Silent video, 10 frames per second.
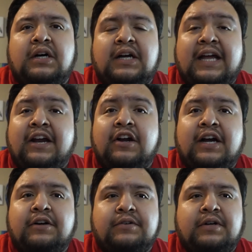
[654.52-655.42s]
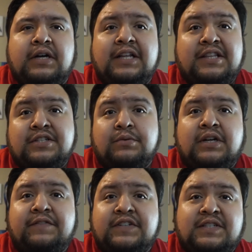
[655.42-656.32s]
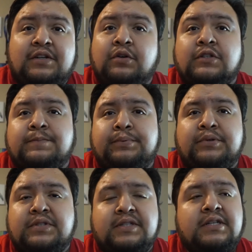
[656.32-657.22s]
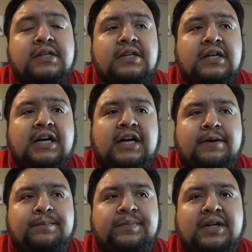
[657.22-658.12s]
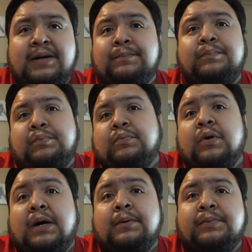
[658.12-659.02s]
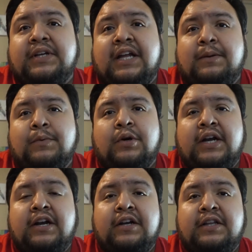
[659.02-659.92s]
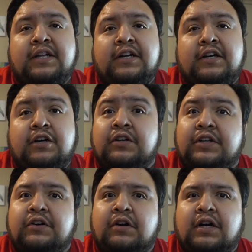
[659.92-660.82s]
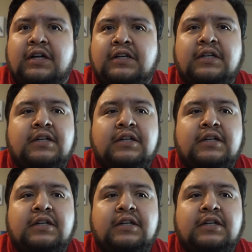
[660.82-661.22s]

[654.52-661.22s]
air out, and this one obviously holds boost, I'm probably getting more air in there earlier on,